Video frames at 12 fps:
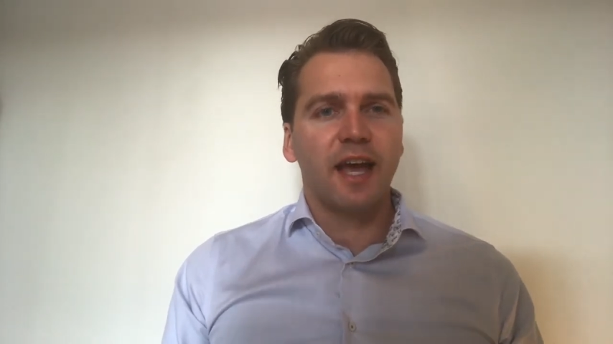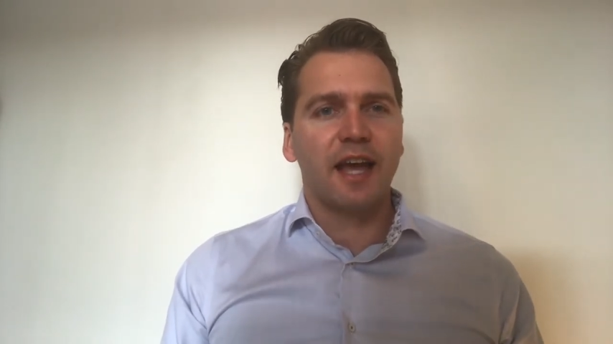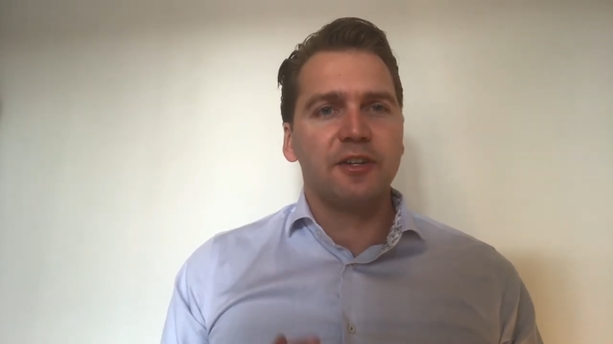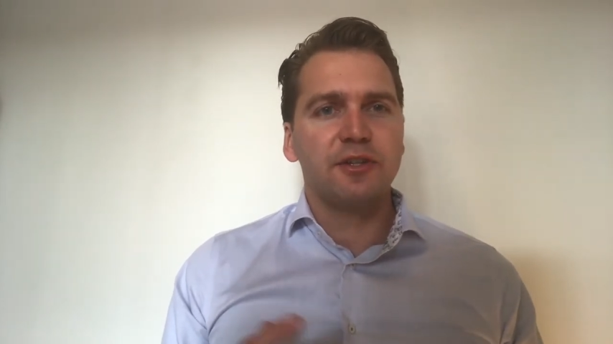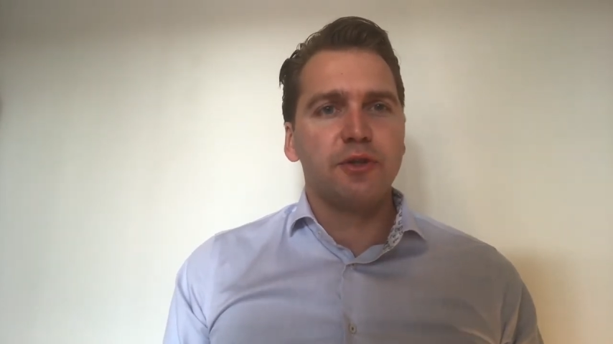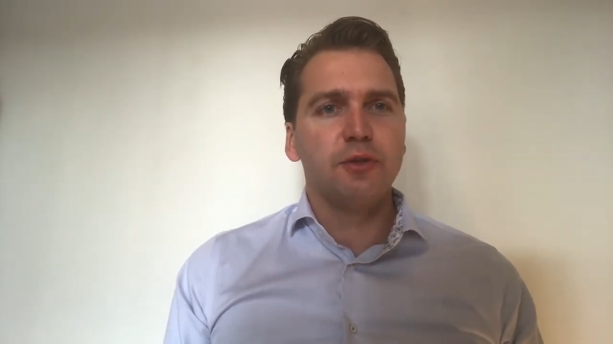
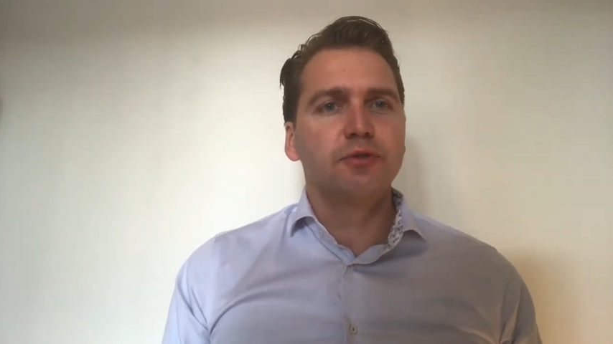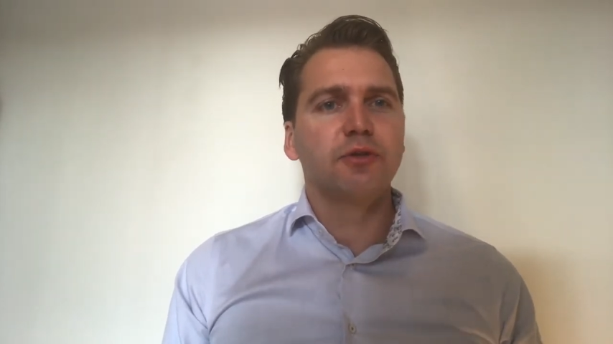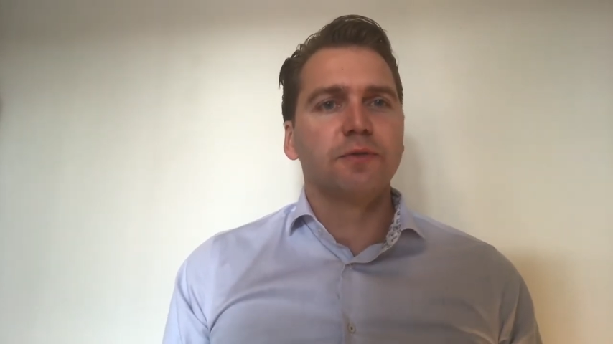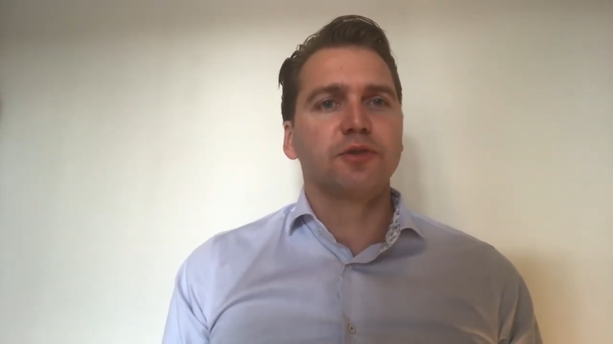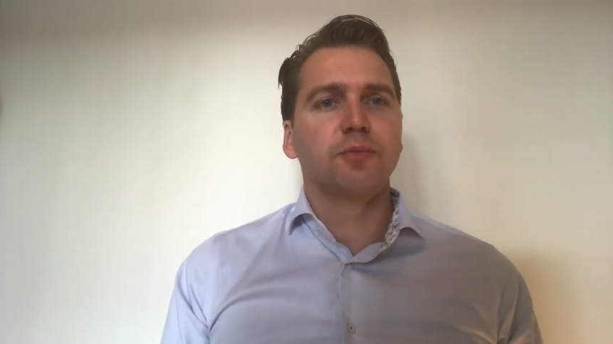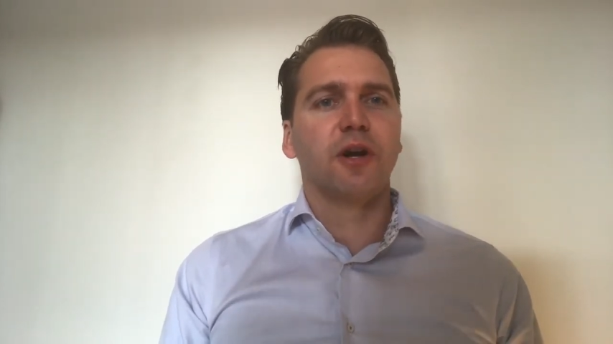and the use
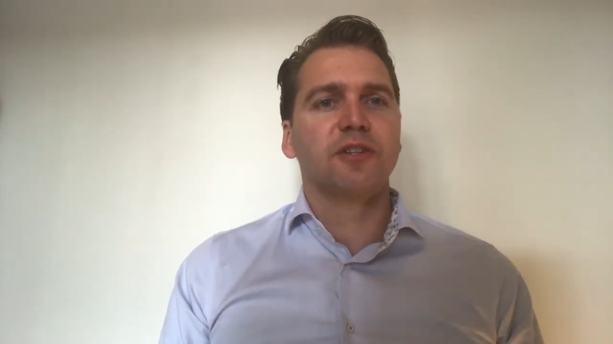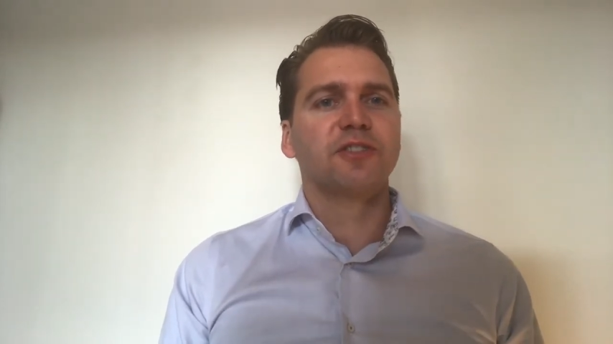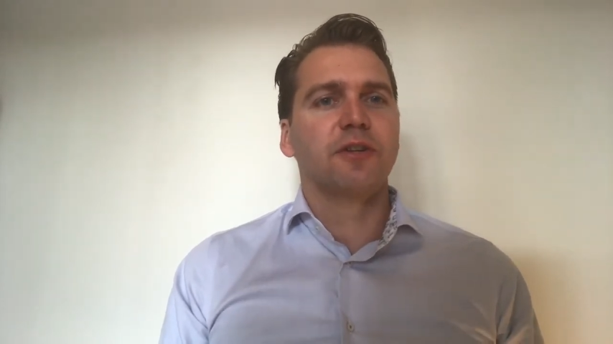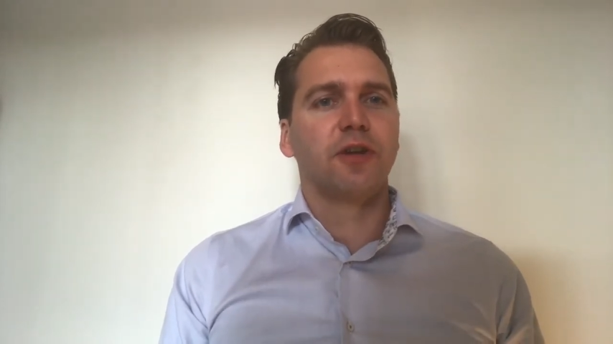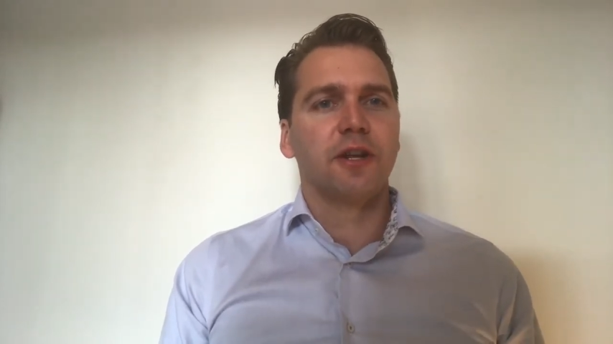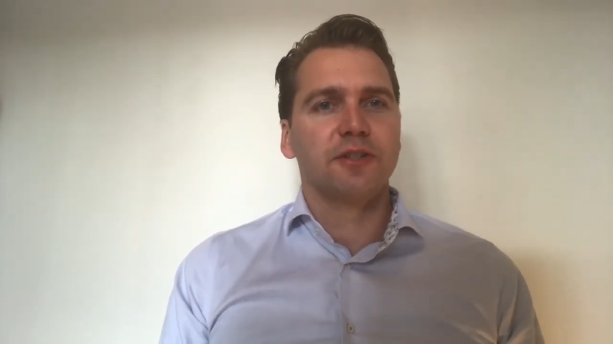of smart
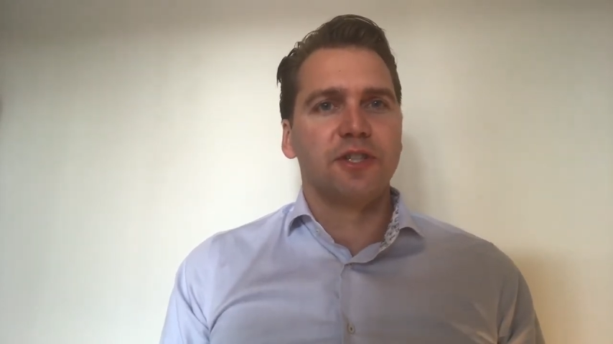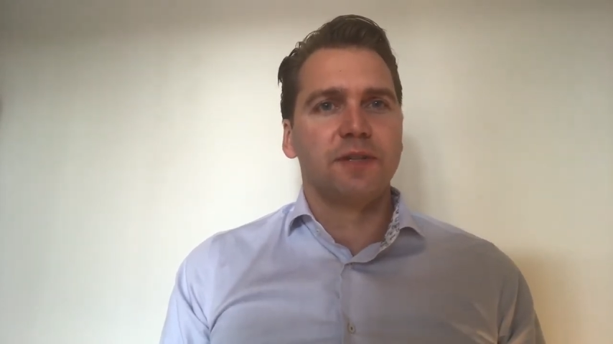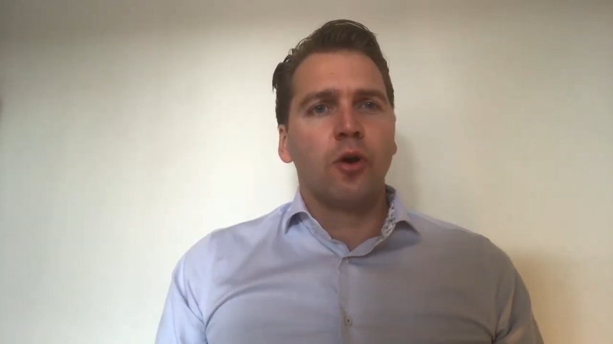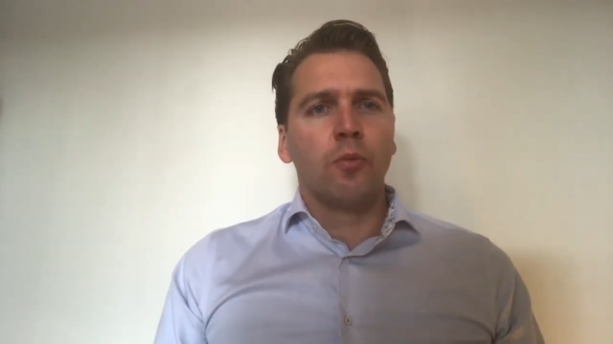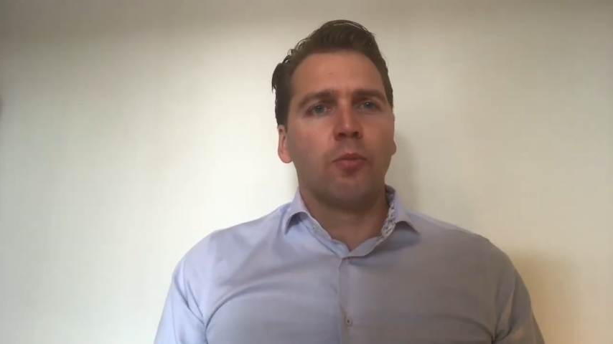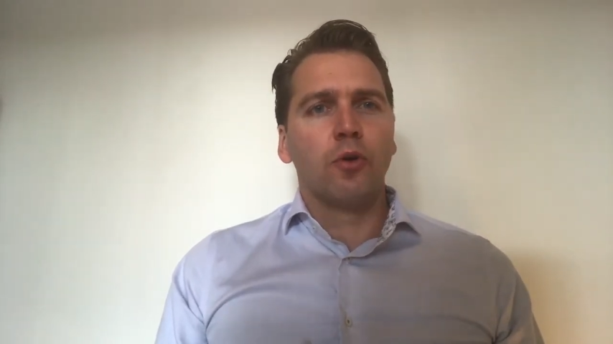technology.
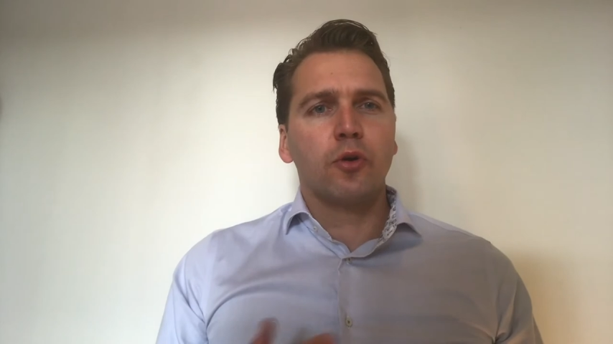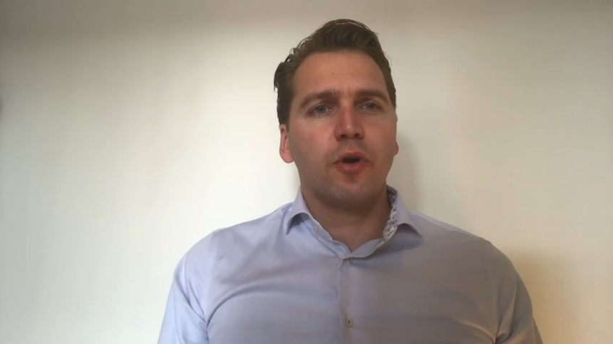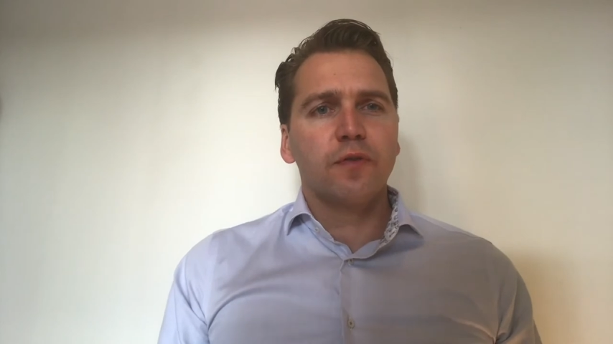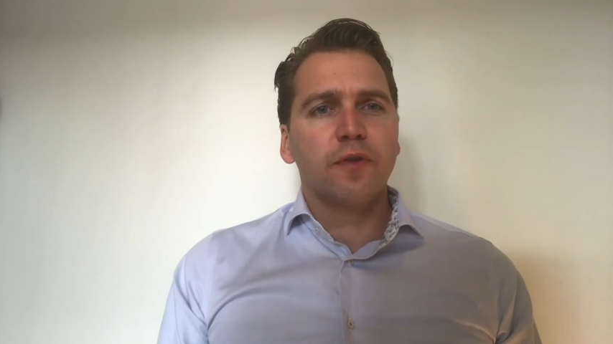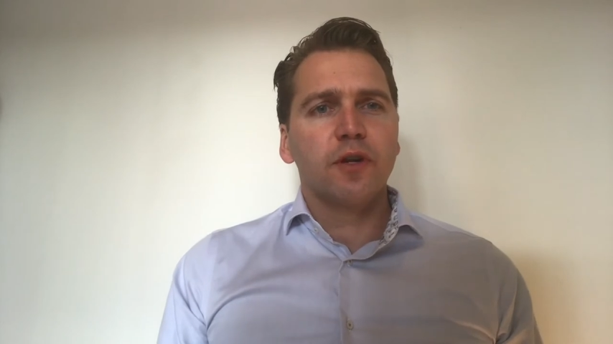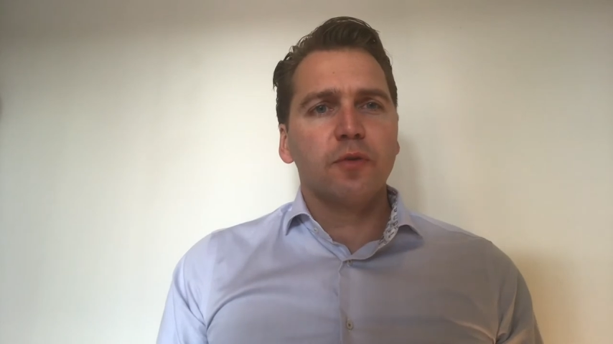
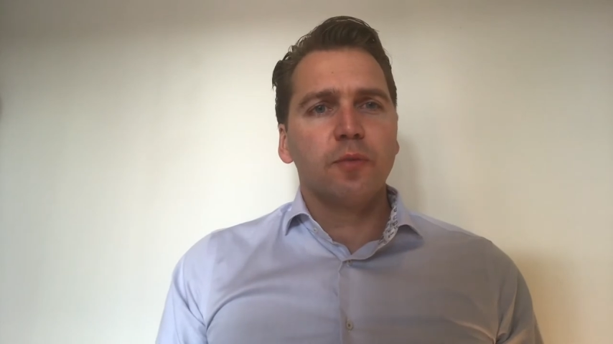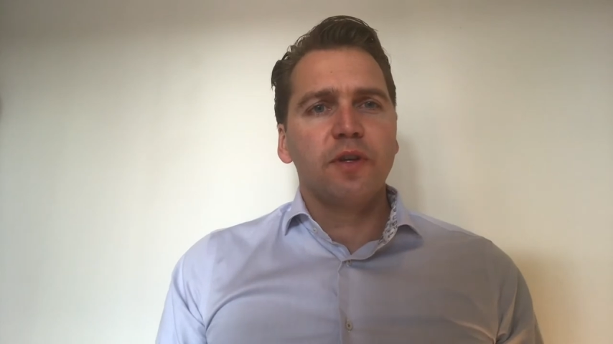Moreover,